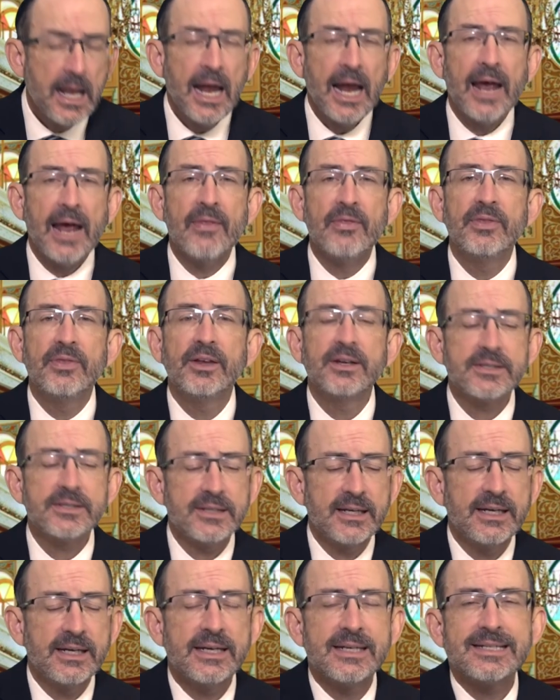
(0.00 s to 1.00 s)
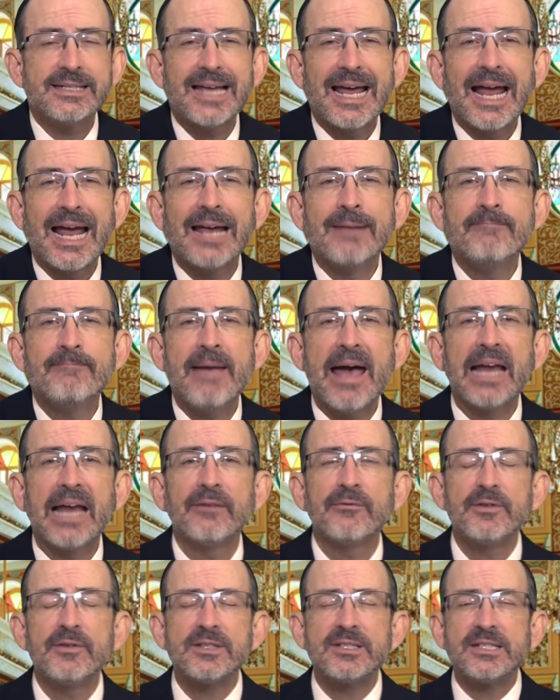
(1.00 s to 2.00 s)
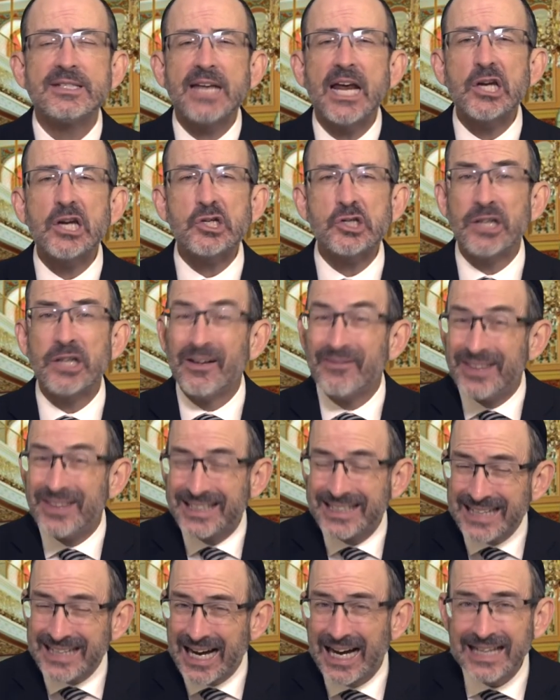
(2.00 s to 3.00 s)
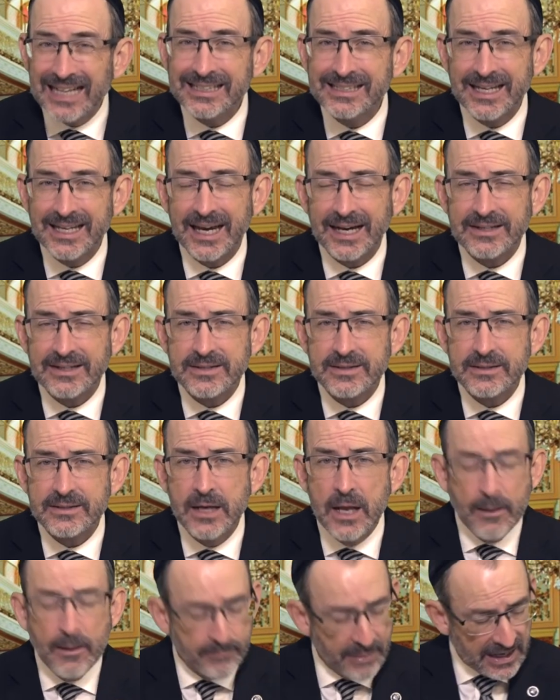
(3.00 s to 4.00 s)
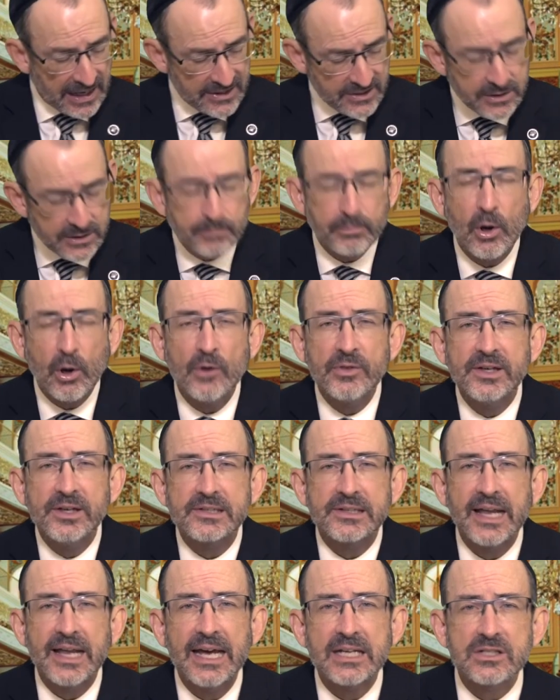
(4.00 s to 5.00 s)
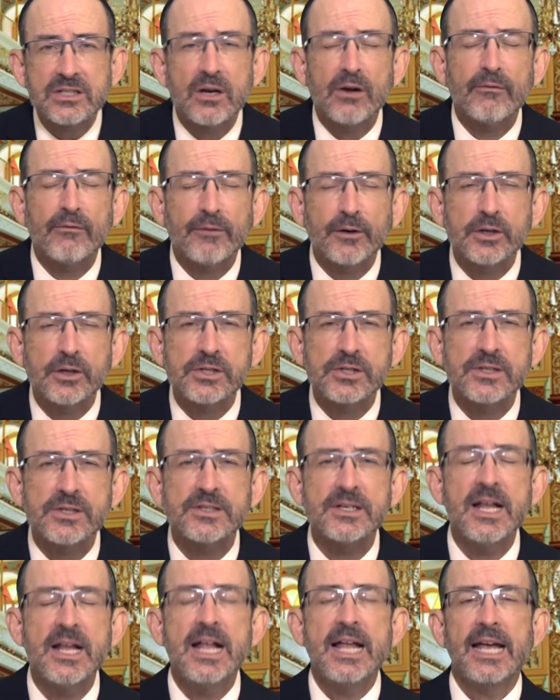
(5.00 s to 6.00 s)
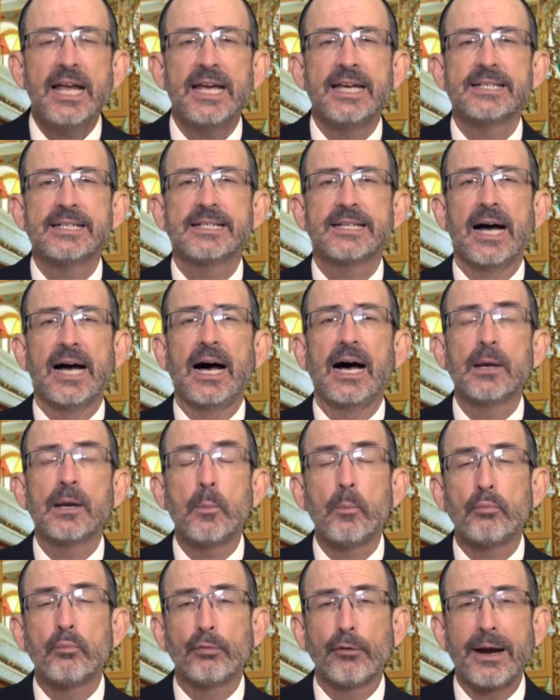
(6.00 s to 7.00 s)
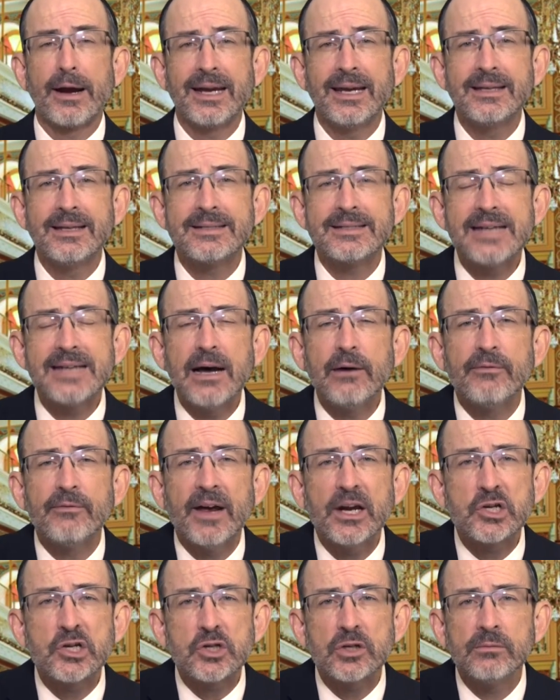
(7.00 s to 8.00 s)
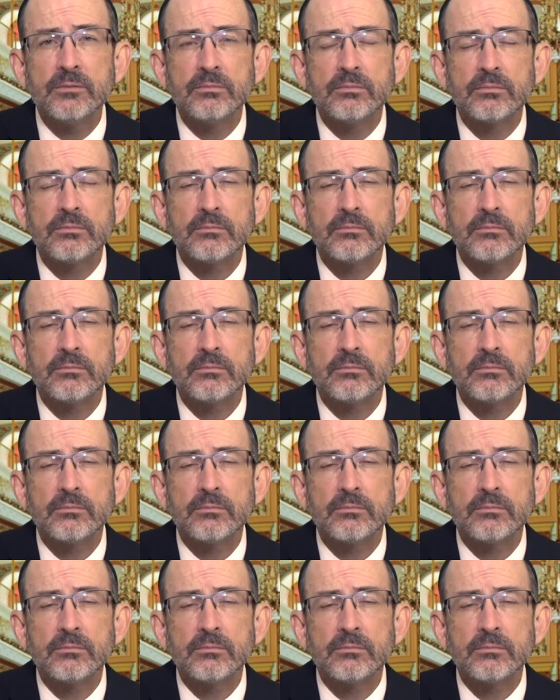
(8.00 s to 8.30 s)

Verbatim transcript: And this is a manifestation of the context based upon these last verses is God bringing salvation